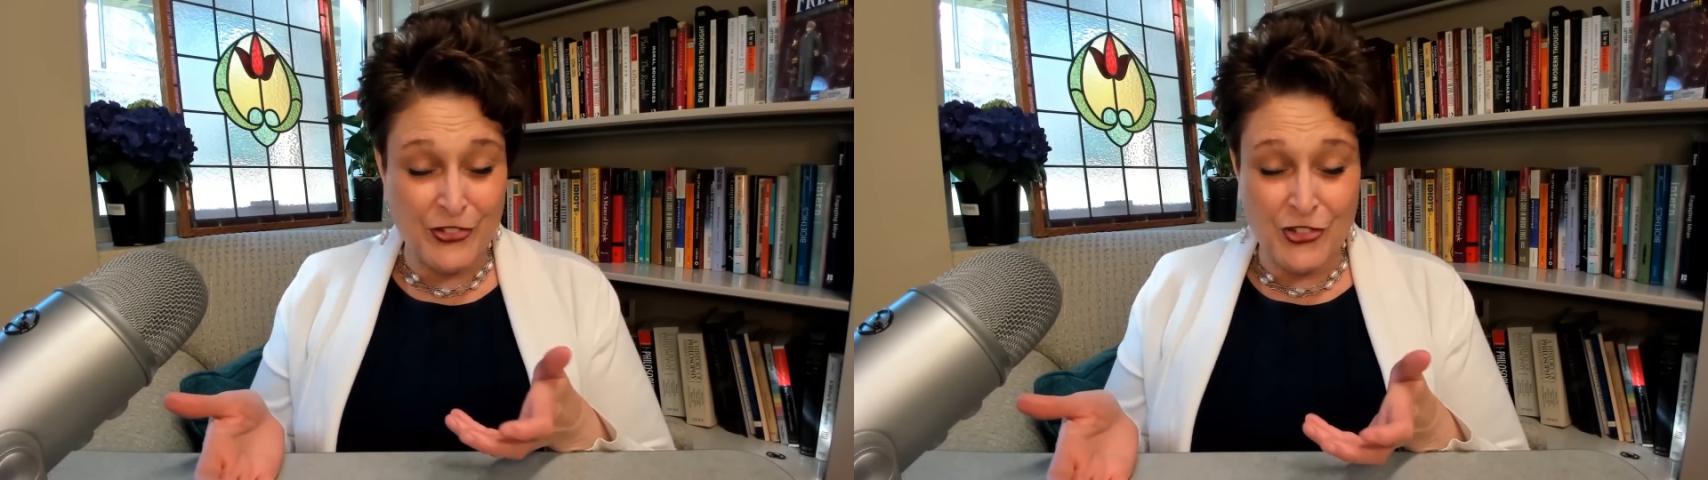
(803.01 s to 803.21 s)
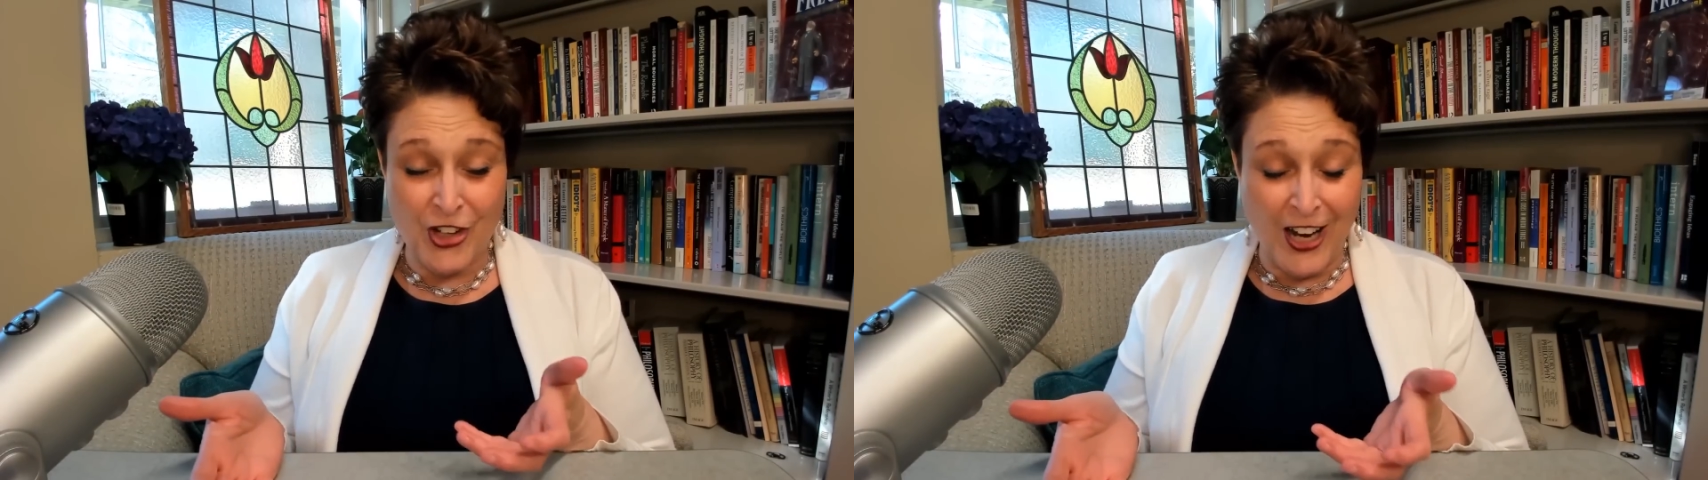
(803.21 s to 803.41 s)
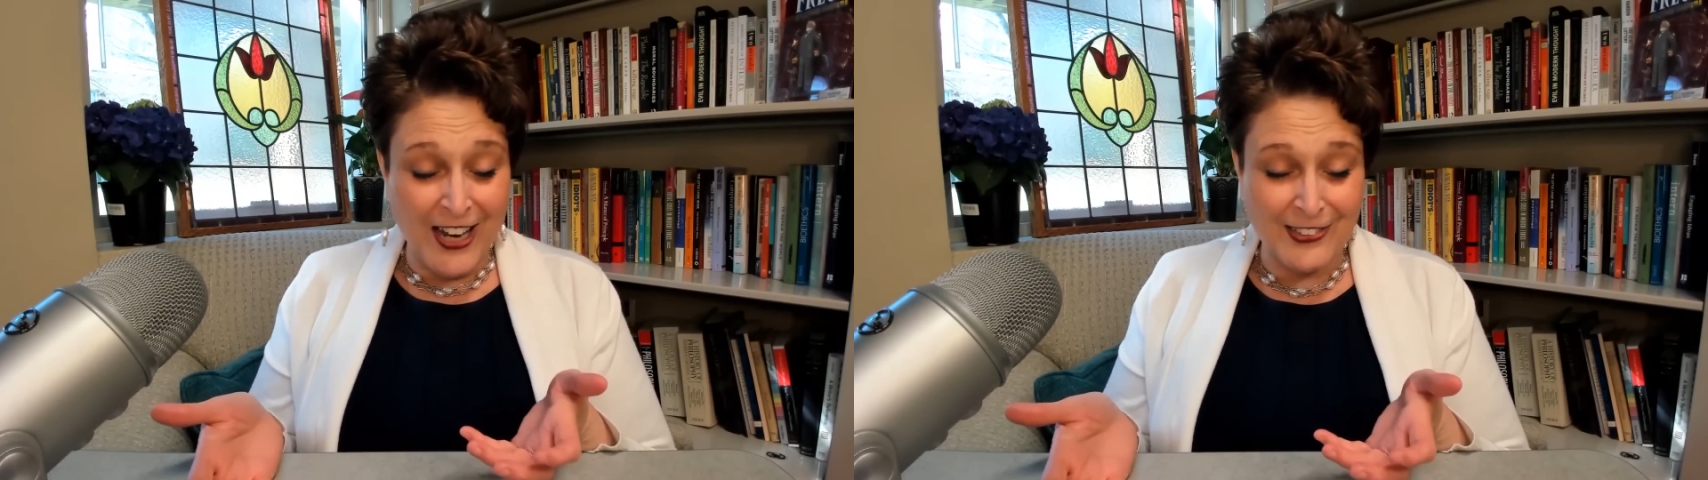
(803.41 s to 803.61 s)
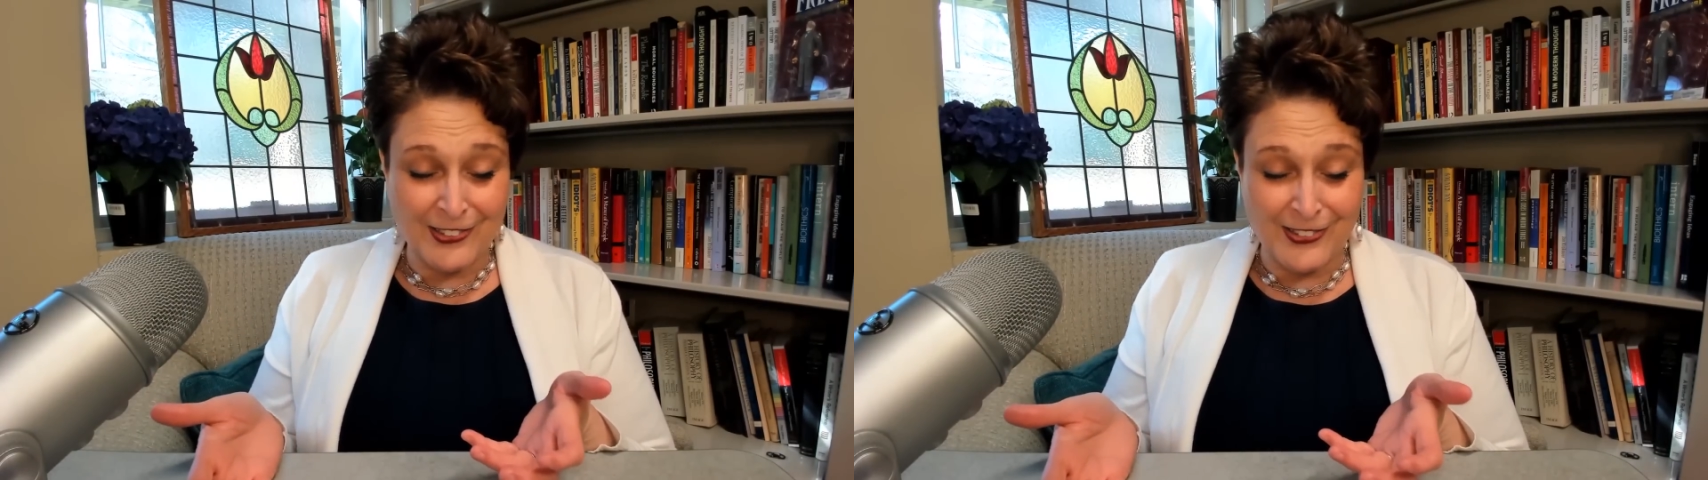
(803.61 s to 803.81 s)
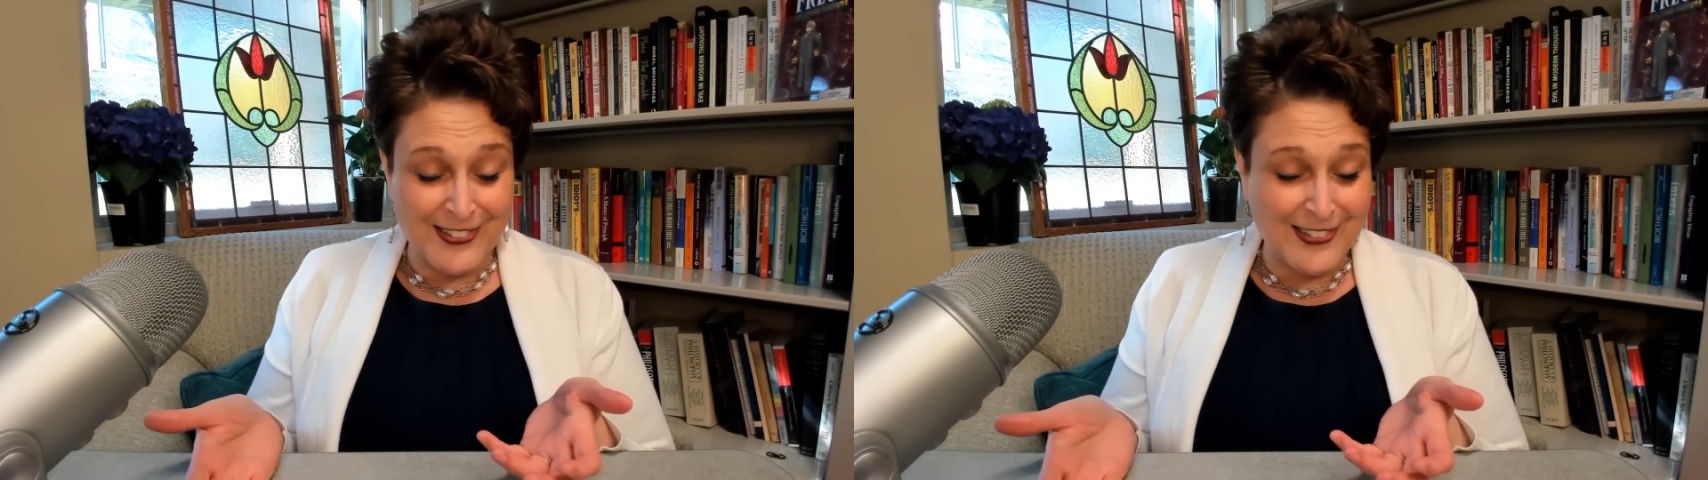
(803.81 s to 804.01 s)

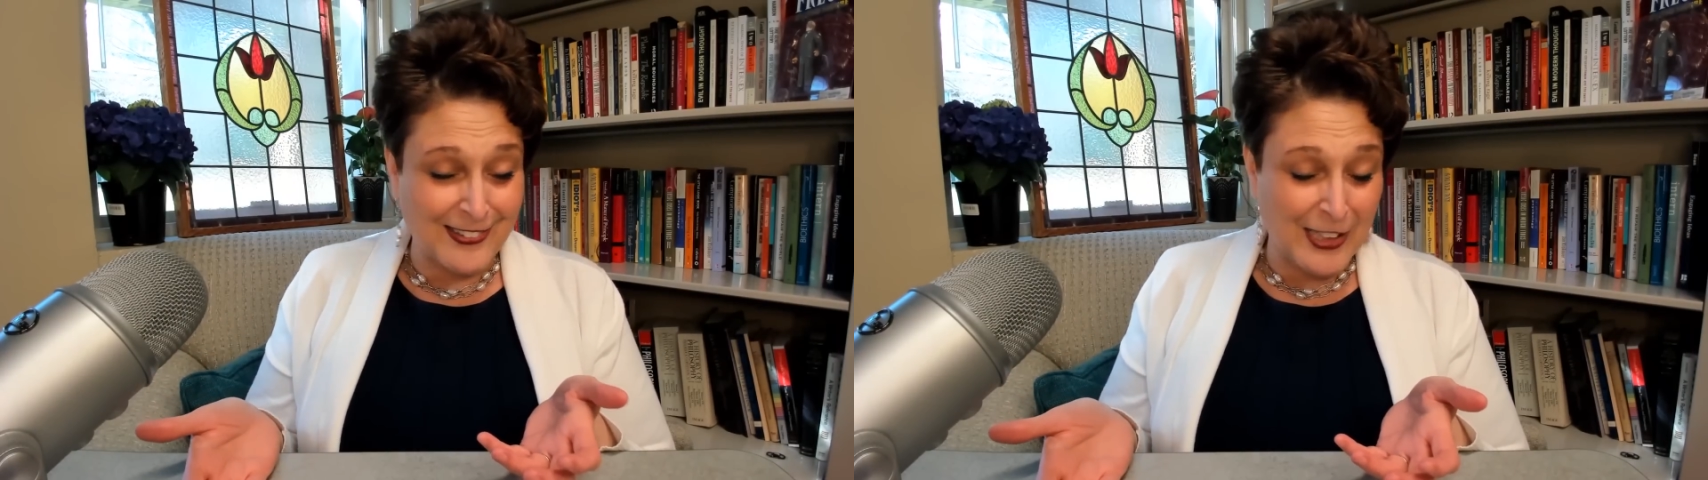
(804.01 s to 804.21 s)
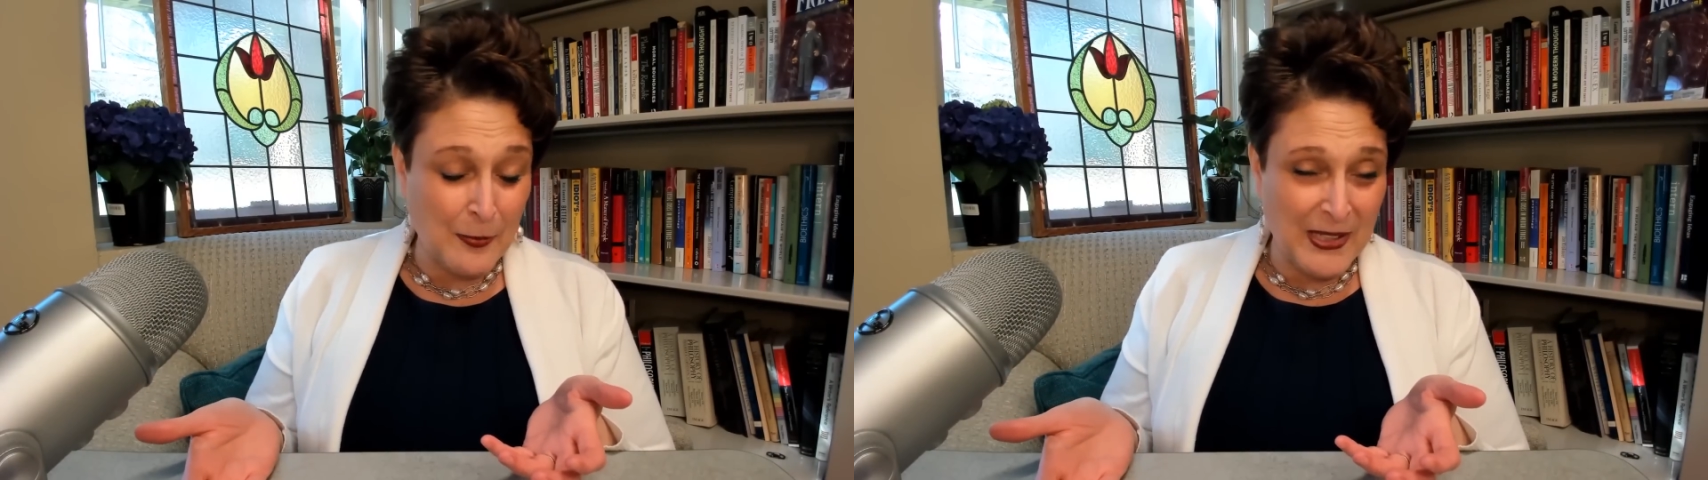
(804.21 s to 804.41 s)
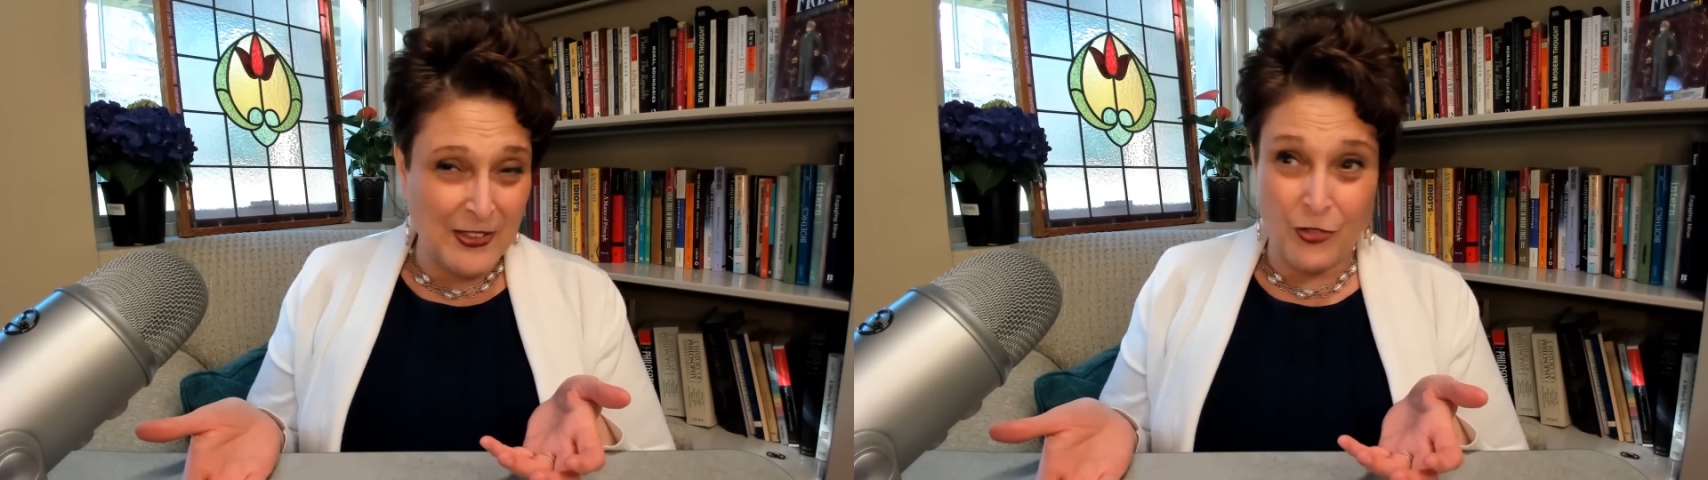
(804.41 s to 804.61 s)
child sleeping,